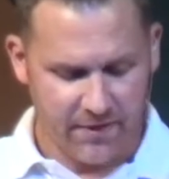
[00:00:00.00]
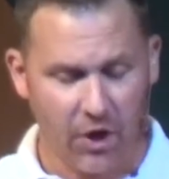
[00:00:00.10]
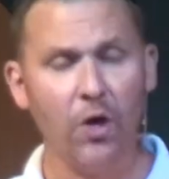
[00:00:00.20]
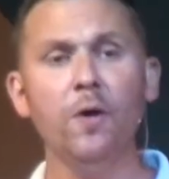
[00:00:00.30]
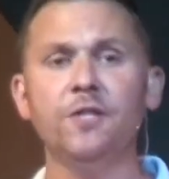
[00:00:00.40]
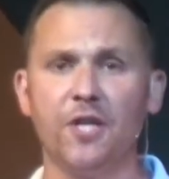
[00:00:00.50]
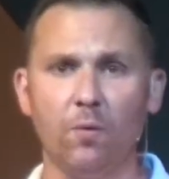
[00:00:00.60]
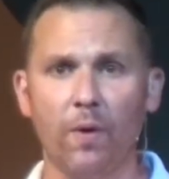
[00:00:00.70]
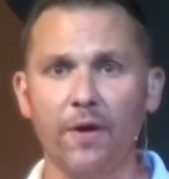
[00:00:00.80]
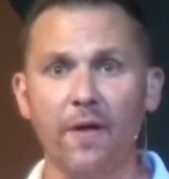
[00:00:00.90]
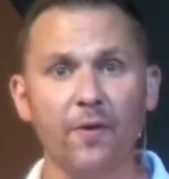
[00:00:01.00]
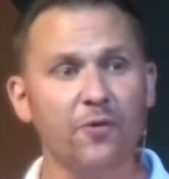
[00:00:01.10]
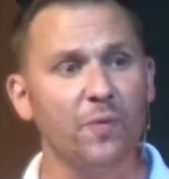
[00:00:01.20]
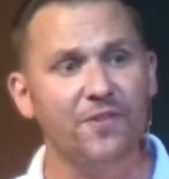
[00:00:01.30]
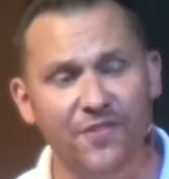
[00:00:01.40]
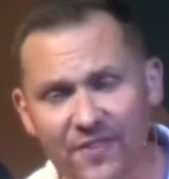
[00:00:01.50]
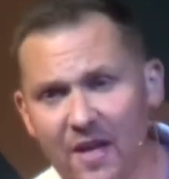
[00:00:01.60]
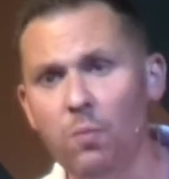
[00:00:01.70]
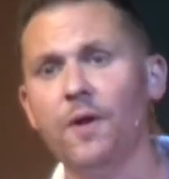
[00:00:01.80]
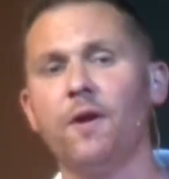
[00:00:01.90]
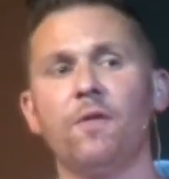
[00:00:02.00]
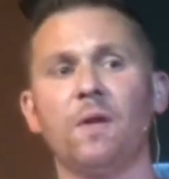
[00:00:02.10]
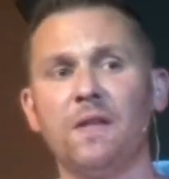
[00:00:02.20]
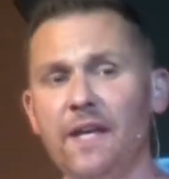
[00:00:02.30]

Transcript: encouraging one another as we see one another